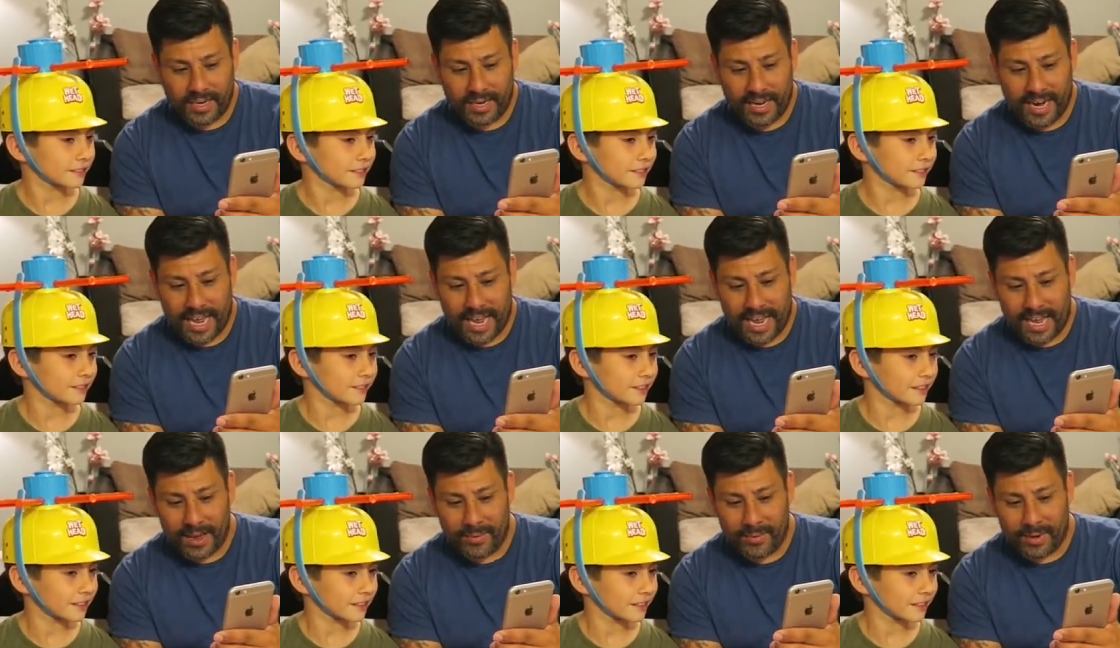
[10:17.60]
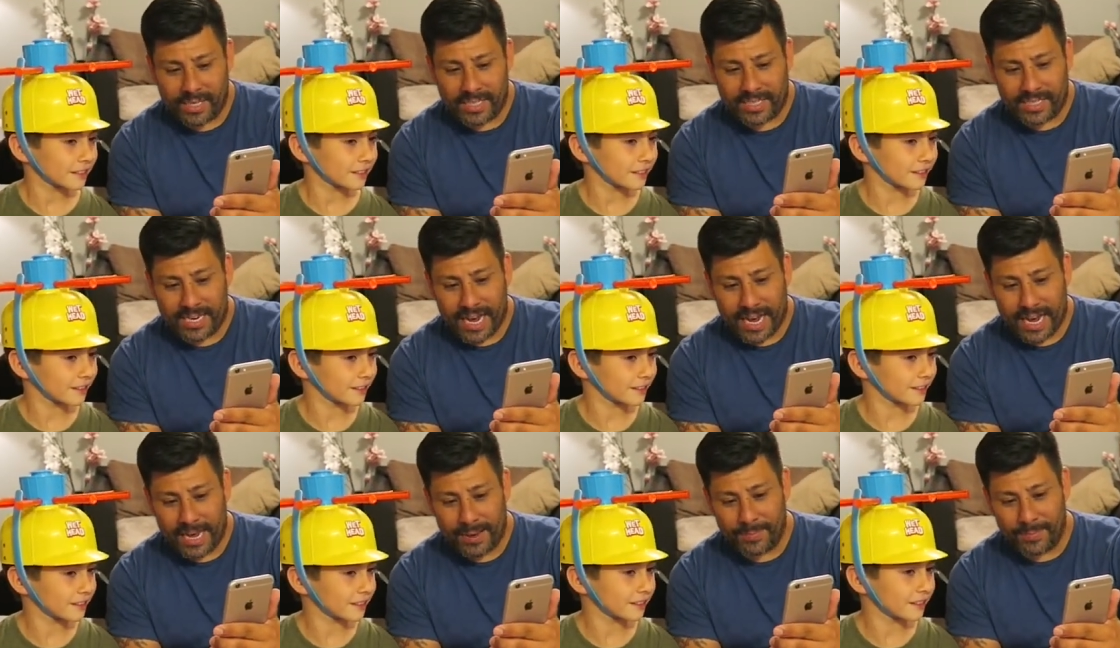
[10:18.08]
Speaker 1: Name a
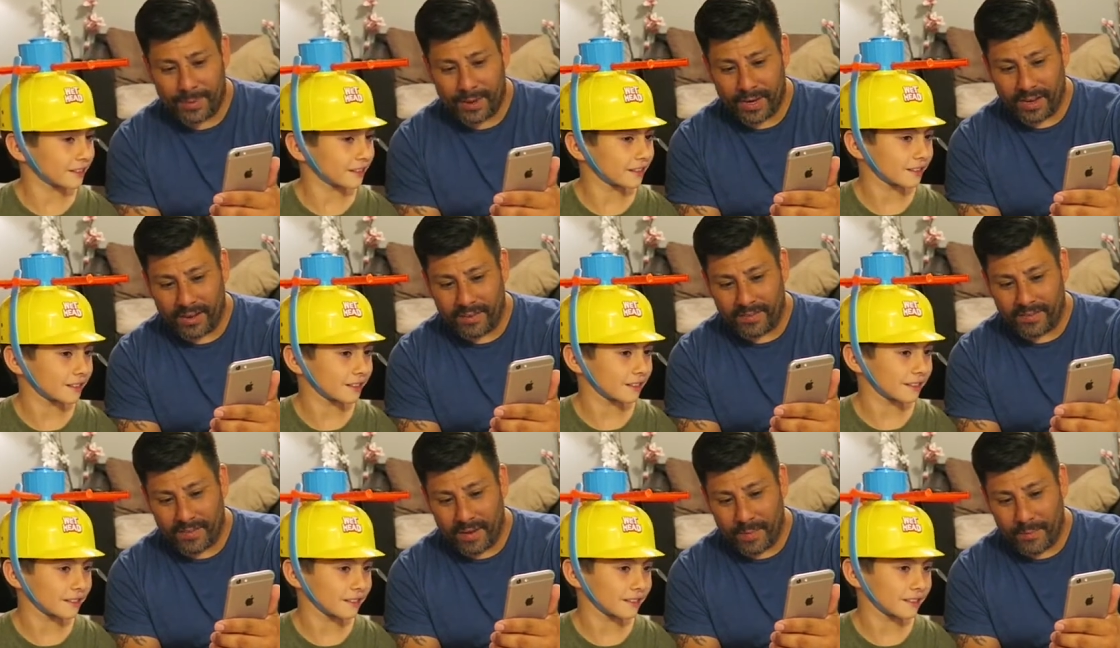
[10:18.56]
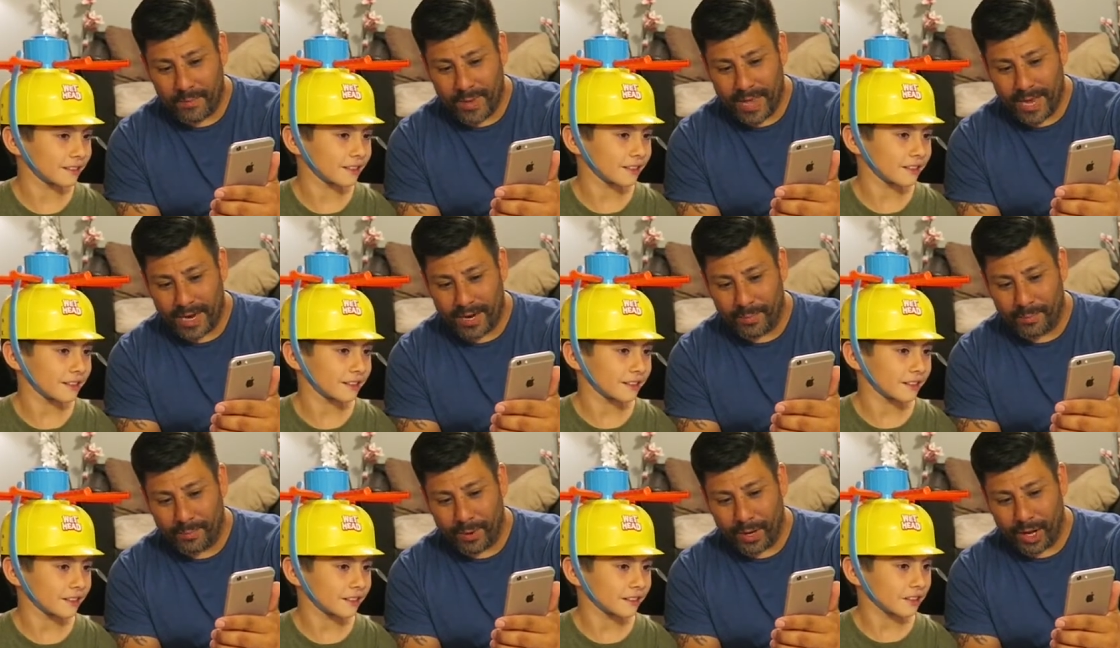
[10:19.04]
type of
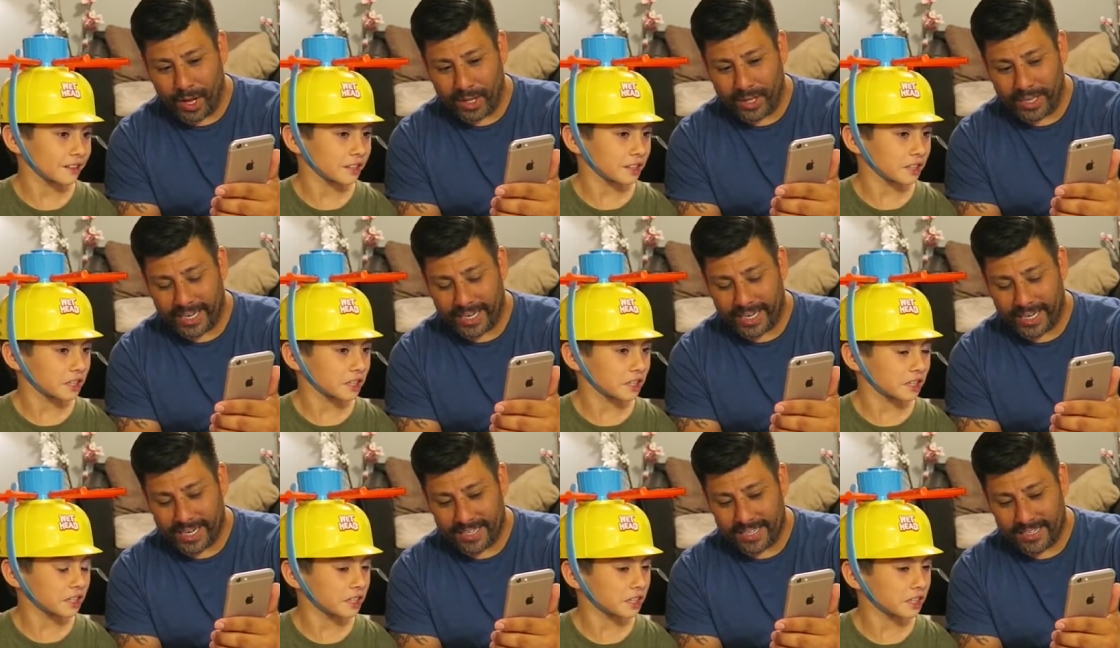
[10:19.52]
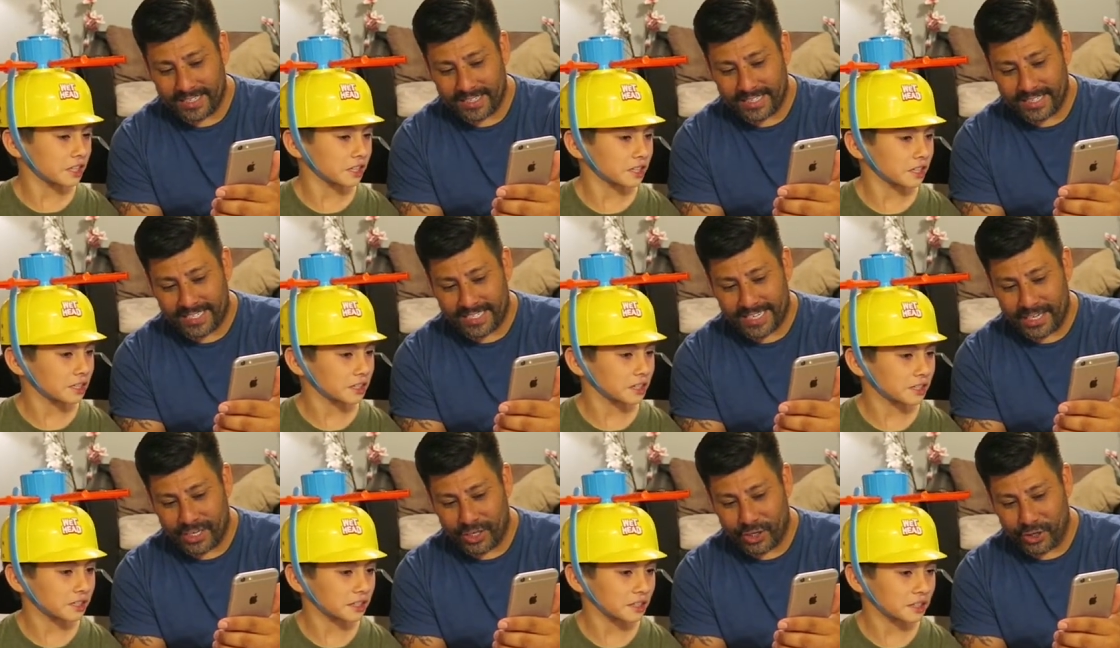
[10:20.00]
metabolic
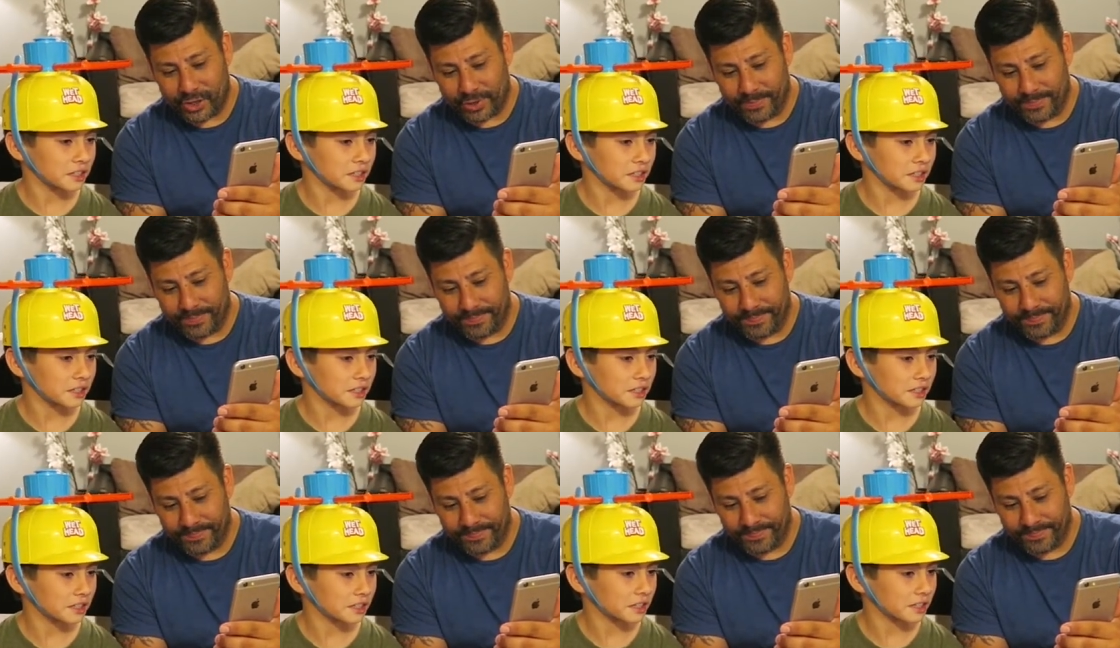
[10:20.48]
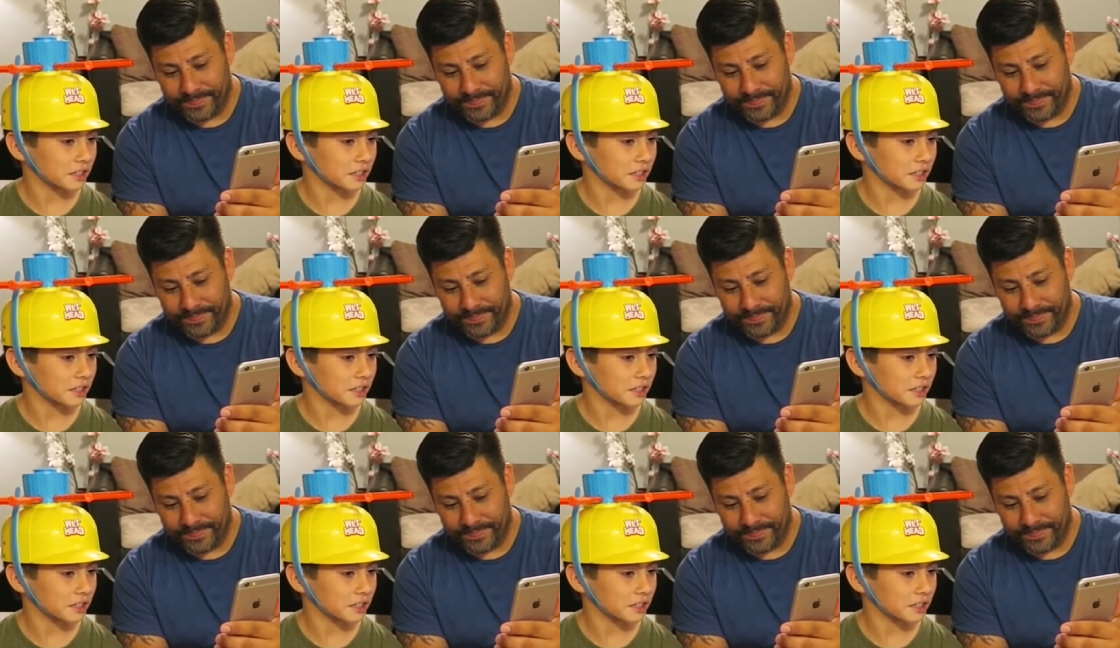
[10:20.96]
syndrome.